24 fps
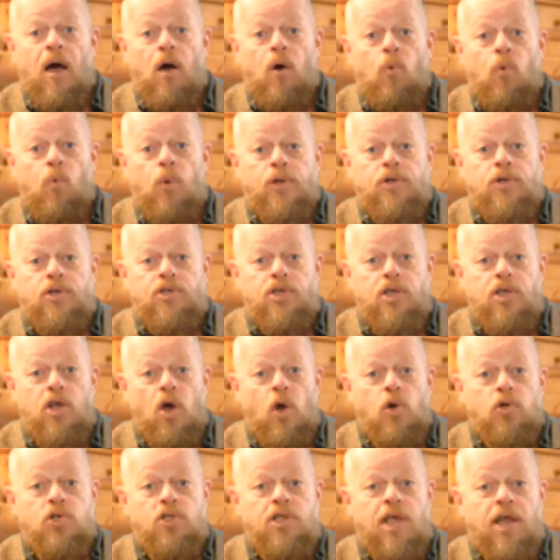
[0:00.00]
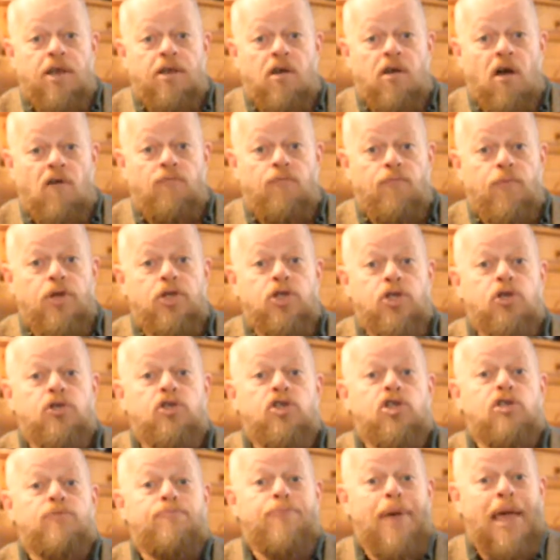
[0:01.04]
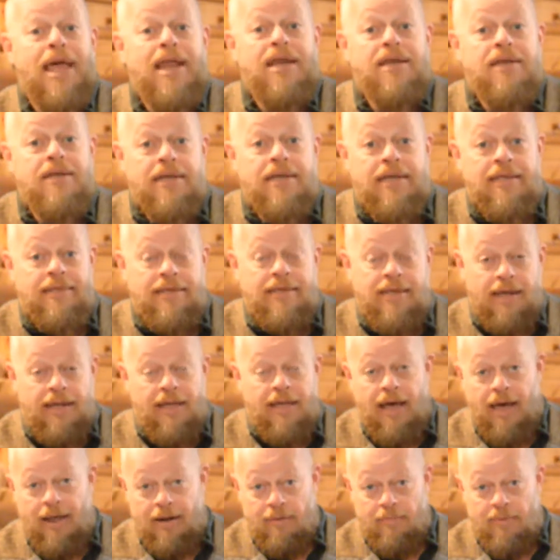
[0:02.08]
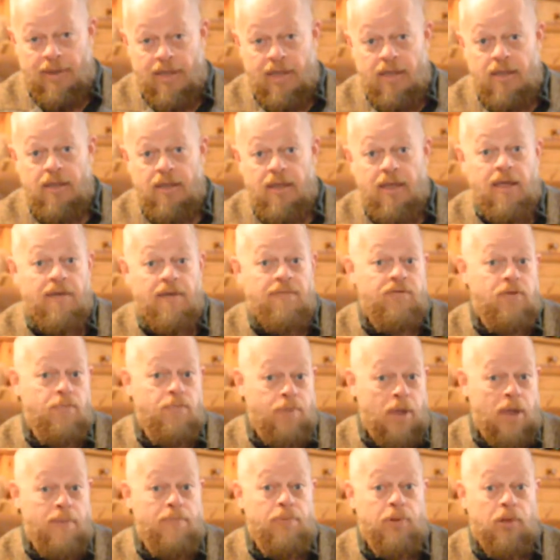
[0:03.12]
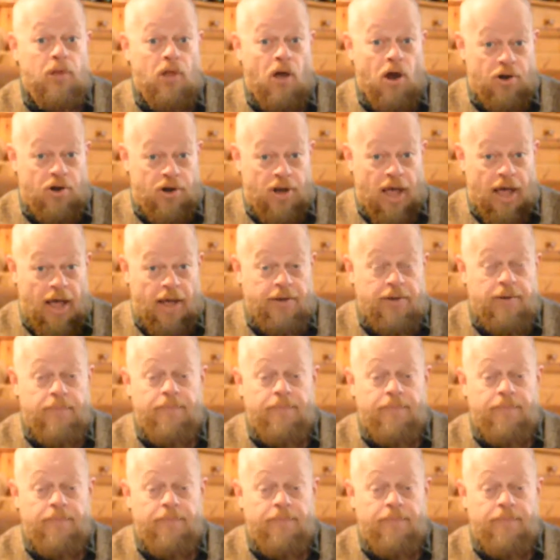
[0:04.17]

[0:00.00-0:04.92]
which is the notion that government should spend in the economy if the people are not,